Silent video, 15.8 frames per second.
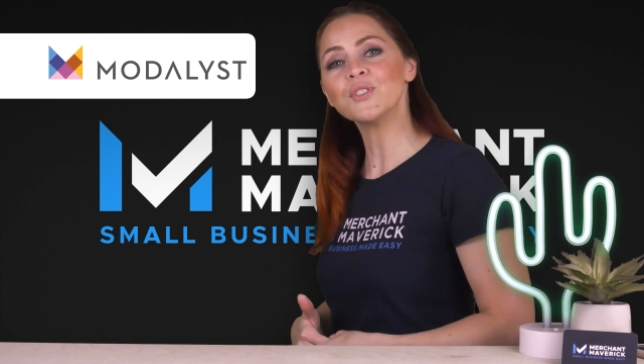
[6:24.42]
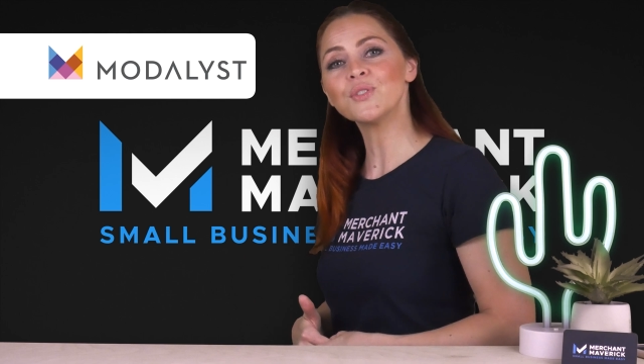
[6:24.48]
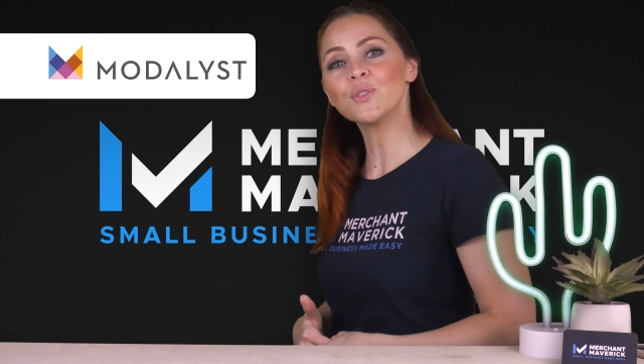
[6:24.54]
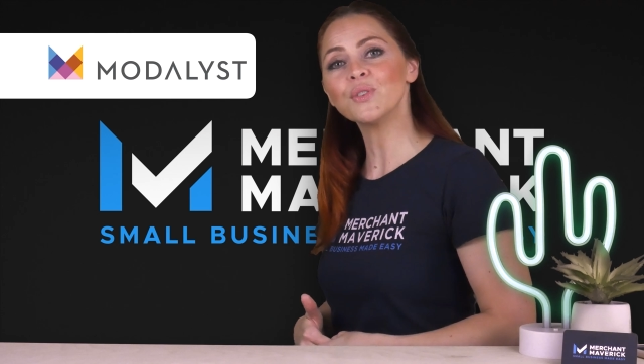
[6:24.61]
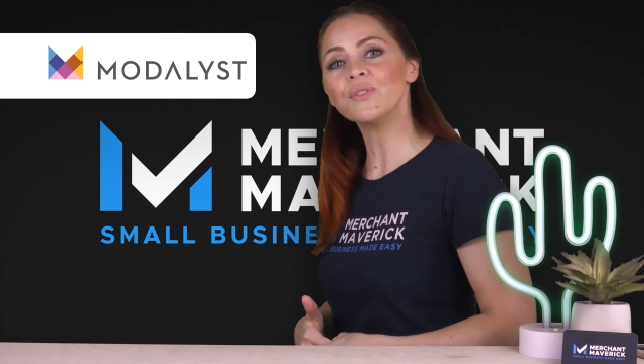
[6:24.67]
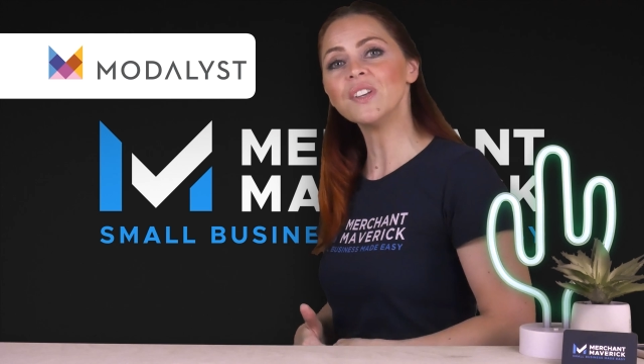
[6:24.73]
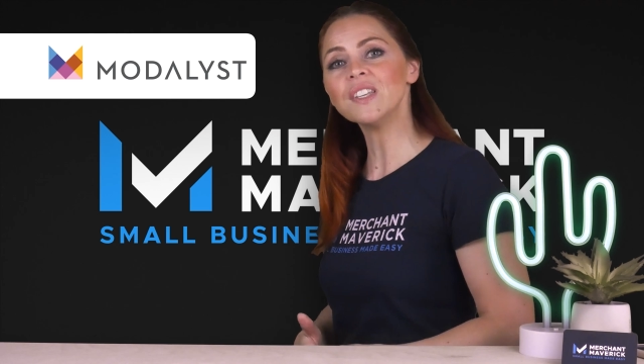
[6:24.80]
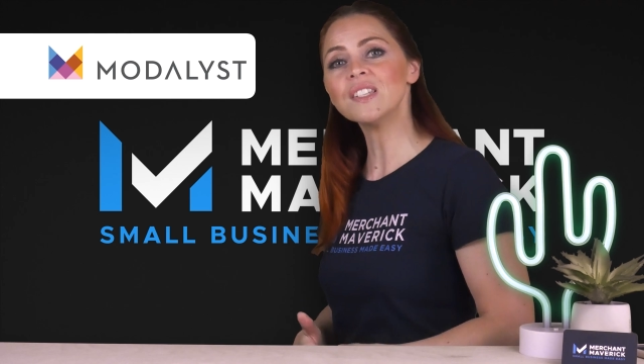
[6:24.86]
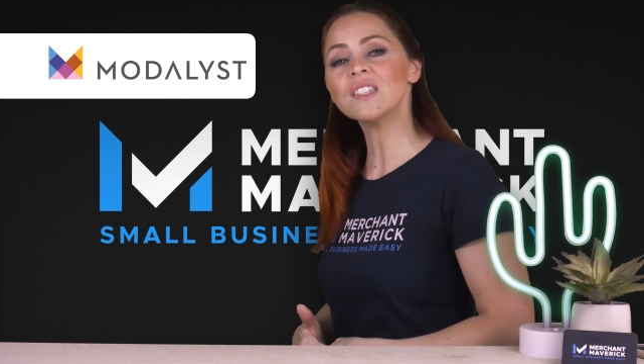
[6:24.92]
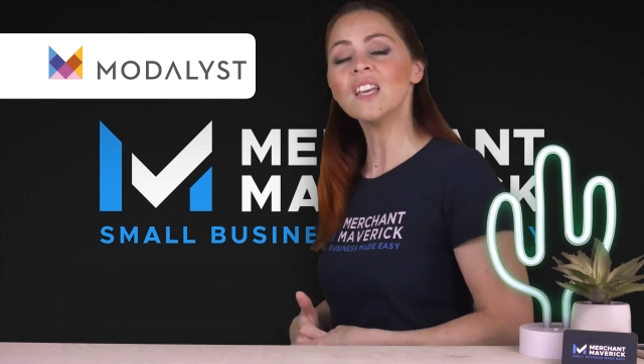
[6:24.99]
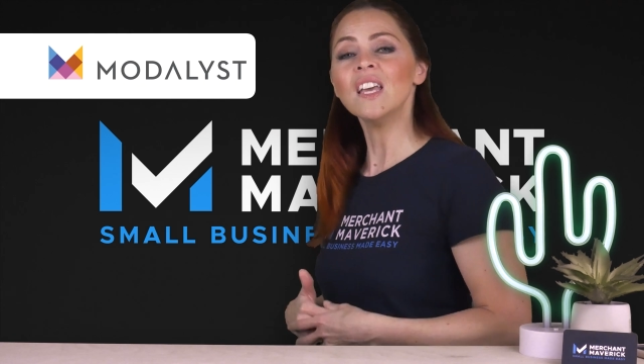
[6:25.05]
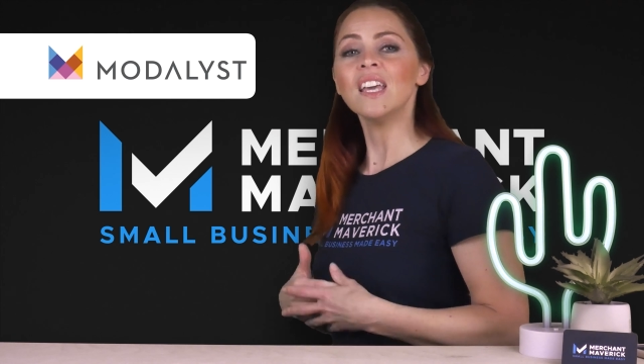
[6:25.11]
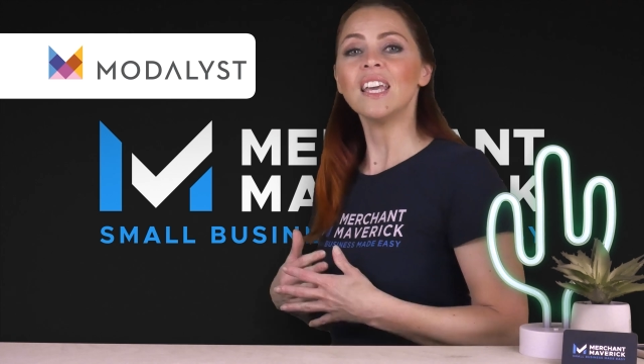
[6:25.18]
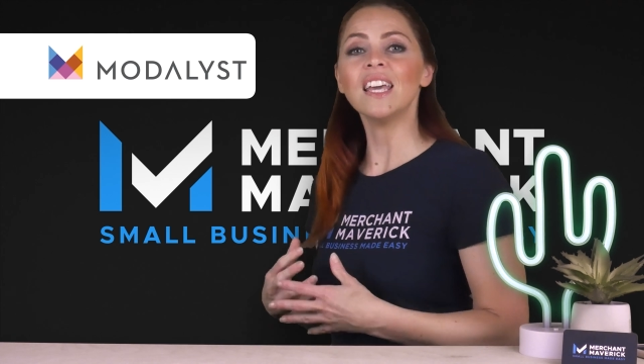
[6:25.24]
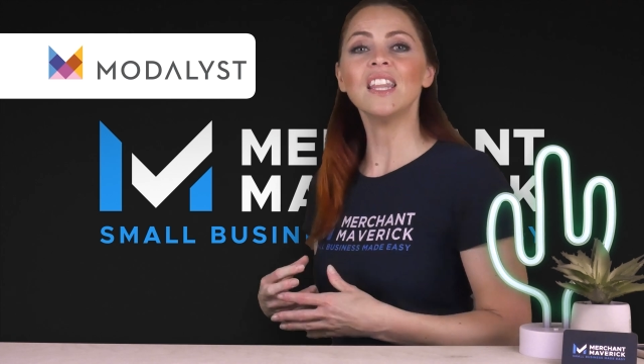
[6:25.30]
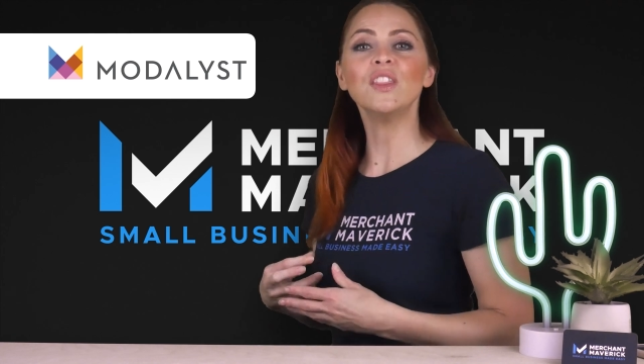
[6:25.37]
service
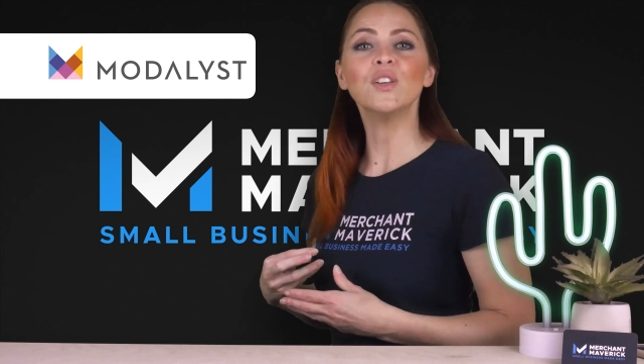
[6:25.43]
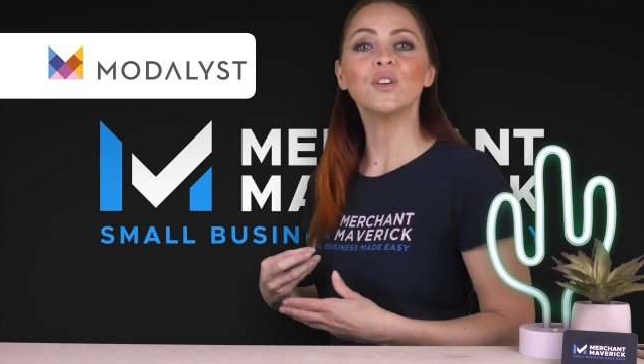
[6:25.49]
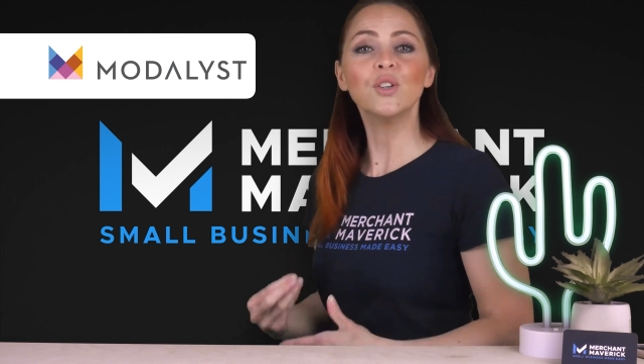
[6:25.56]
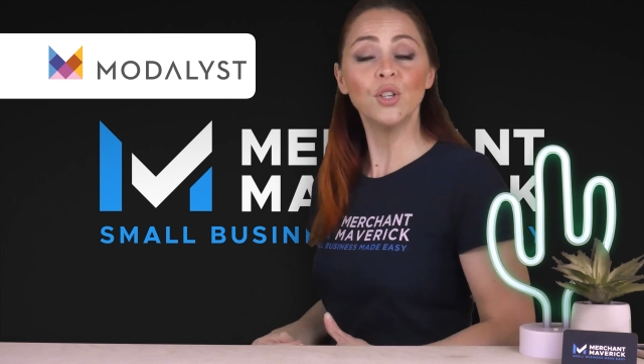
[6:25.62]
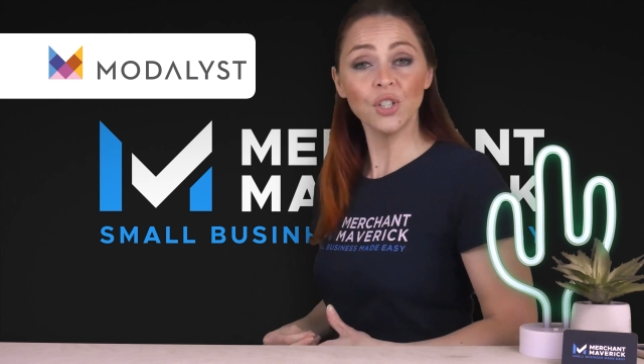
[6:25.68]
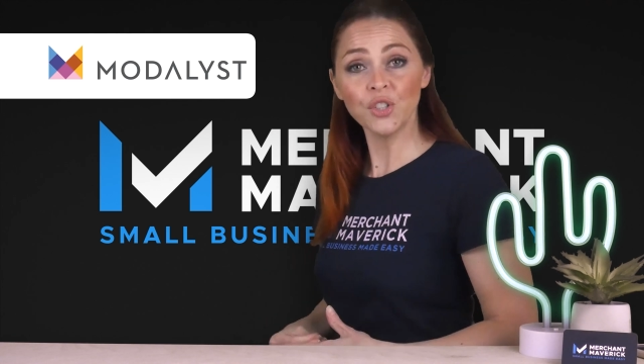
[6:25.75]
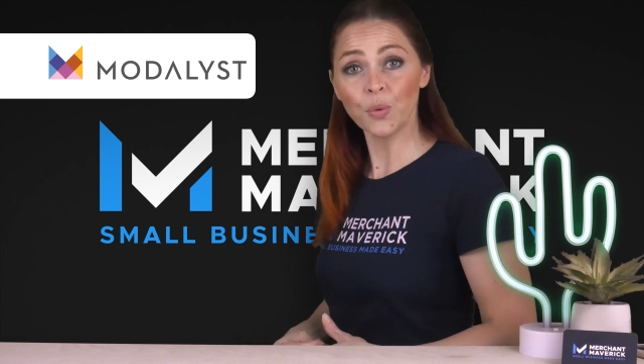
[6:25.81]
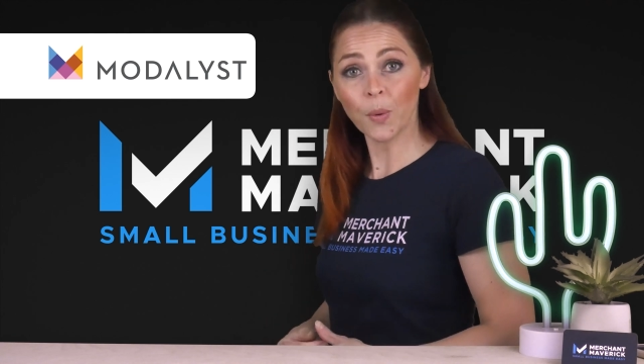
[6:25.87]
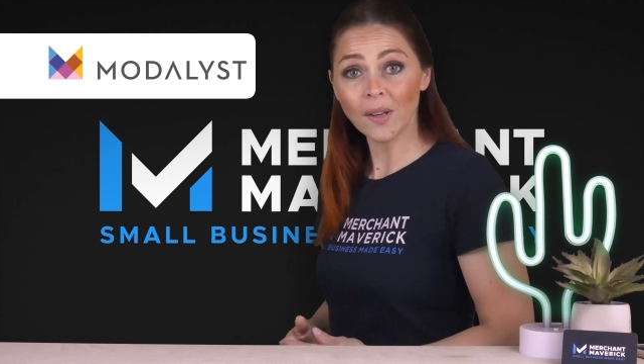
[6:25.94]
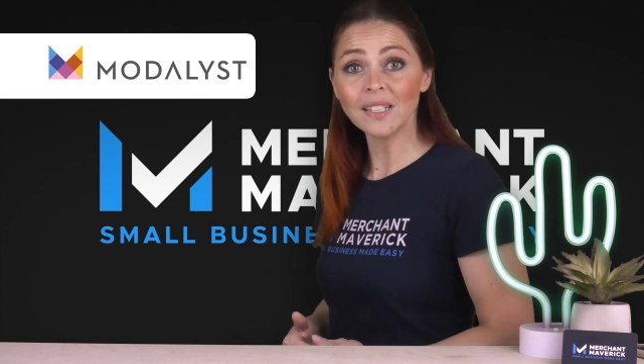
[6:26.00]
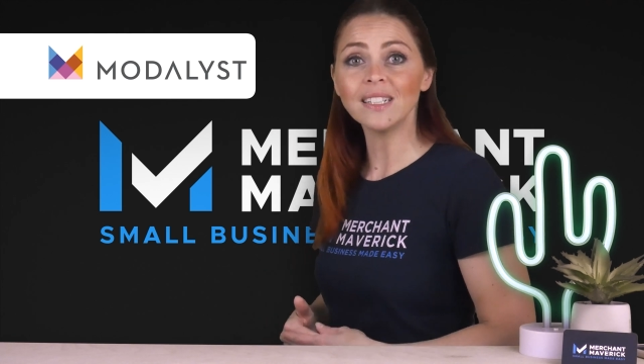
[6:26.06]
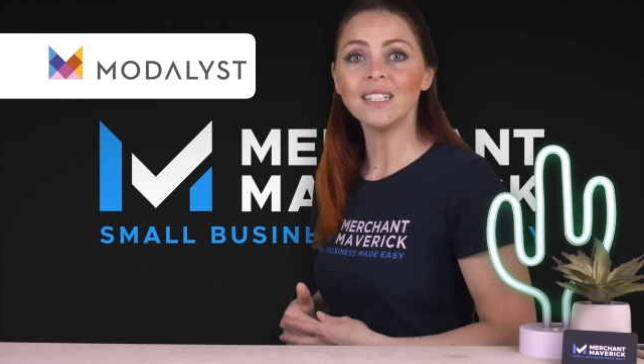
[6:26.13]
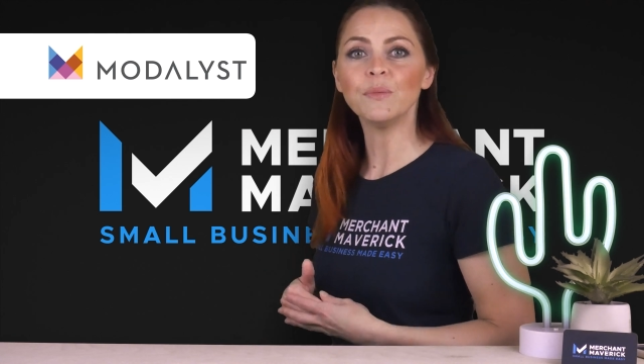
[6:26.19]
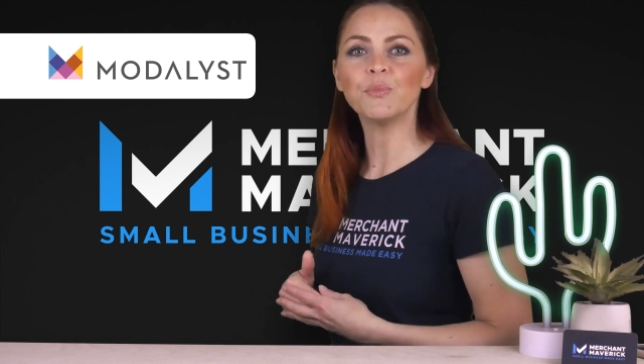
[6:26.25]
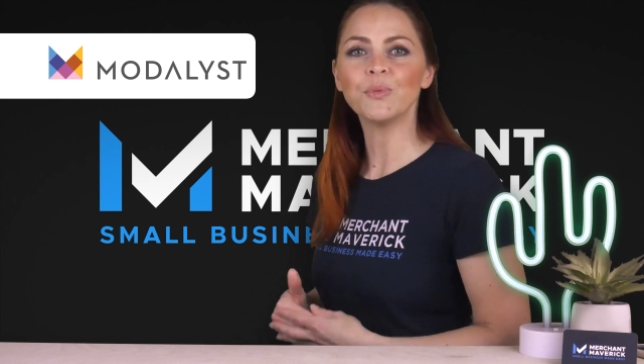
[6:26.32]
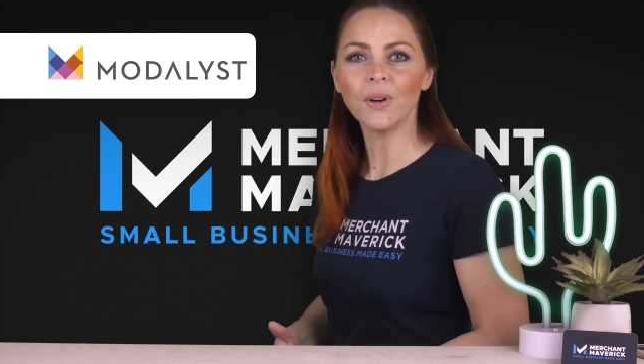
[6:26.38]
and the good
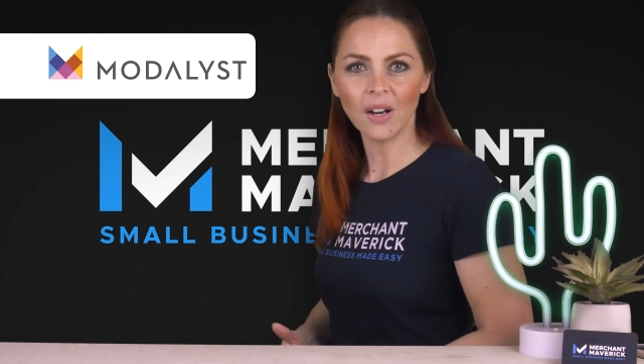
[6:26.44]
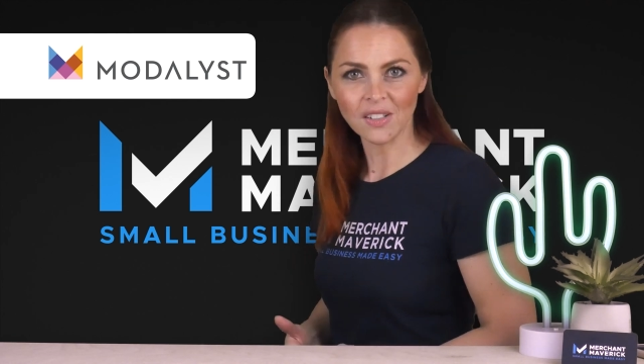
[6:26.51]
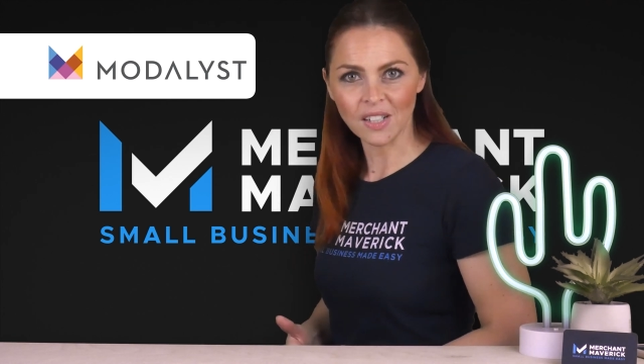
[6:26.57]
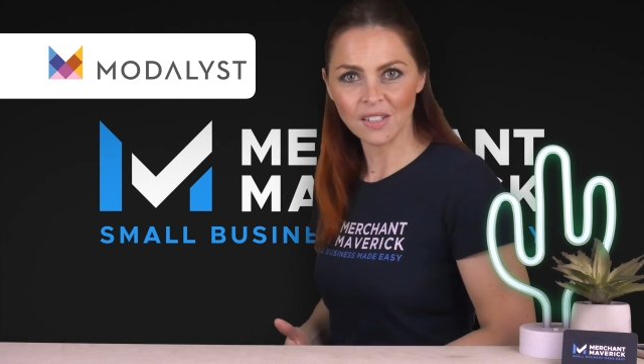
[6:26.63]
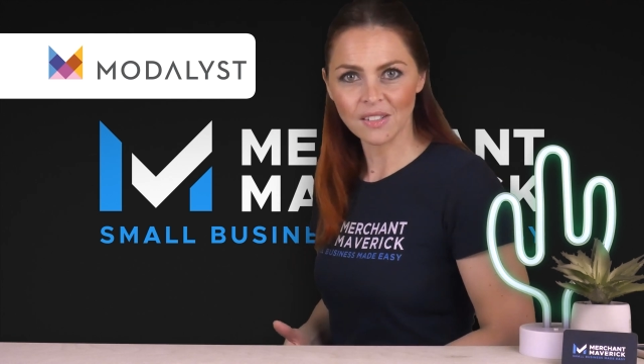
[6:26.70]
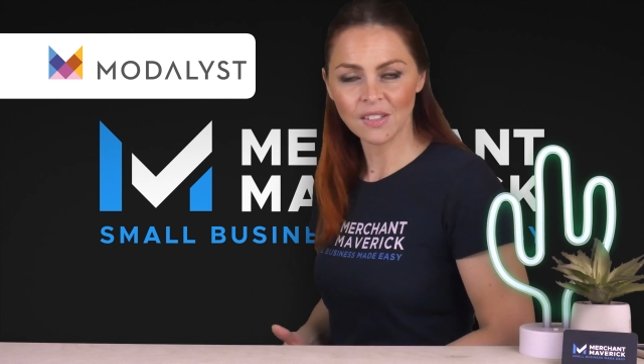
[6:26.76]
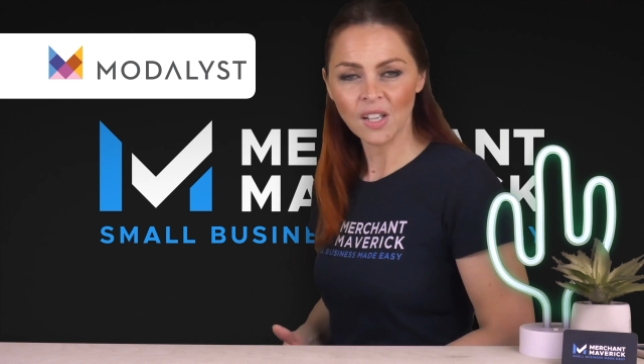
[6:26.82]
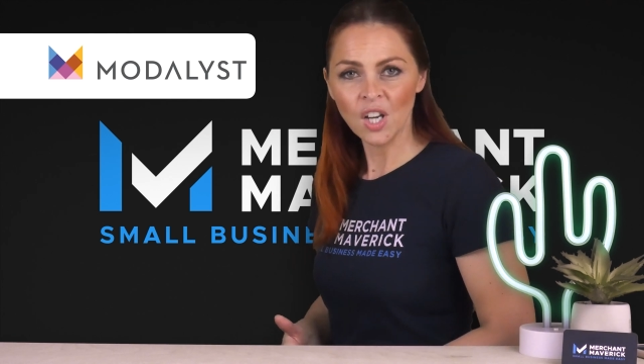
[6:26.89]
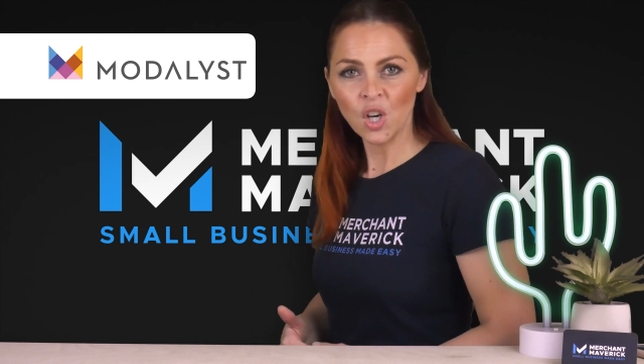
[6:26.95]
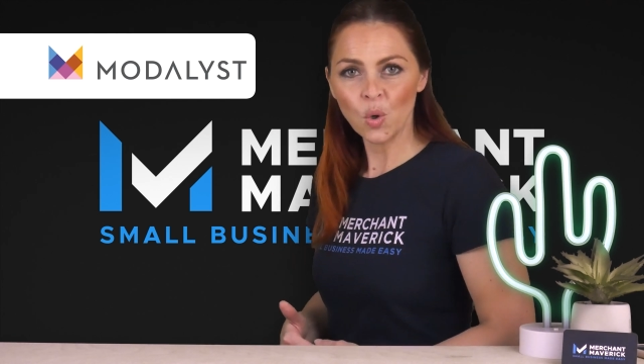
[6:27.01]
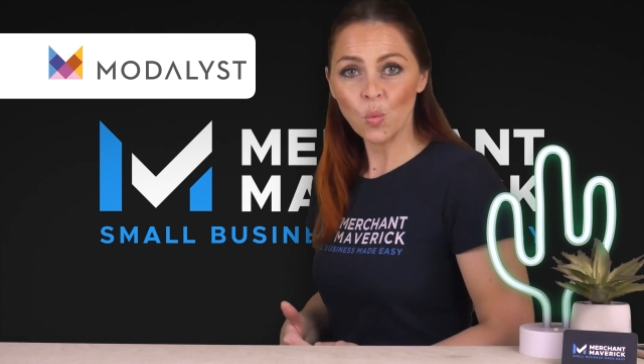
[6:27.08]
quality product,